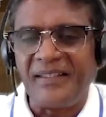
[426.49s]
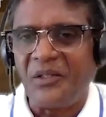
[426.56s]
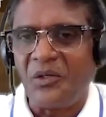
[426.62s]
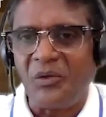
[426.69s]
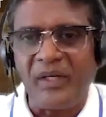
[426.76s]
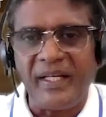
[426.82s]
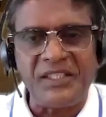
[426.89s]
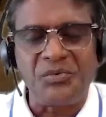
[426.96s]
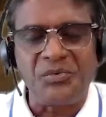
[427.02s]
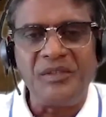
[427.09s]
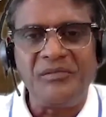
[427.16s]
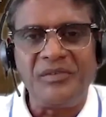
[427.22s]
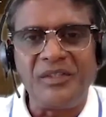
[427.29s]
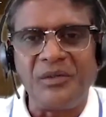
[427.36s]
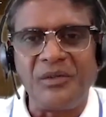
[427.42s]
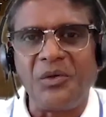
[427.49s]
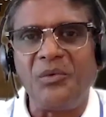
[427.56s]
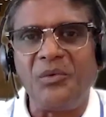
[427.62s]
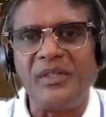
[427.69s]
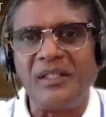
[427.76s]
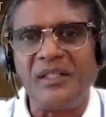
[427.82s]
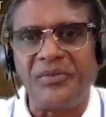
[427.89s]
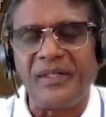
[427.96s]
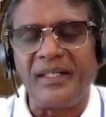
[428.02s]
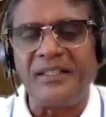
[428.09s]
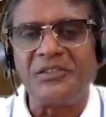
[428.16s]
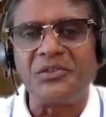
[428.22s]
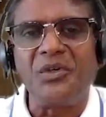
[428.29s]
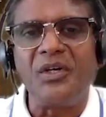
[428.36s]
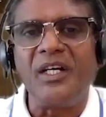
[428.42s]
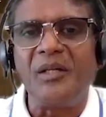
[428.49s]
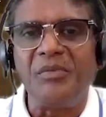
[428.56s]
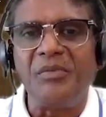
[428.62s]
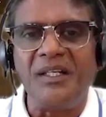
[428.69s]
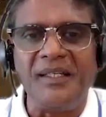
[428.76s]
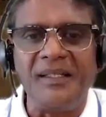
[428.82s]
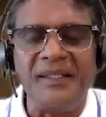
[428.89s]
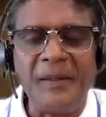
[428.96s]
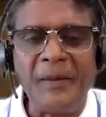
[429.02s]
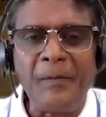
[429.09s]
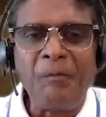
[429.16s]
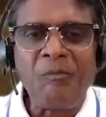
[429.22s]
Next week we'll know whether Fed is going to be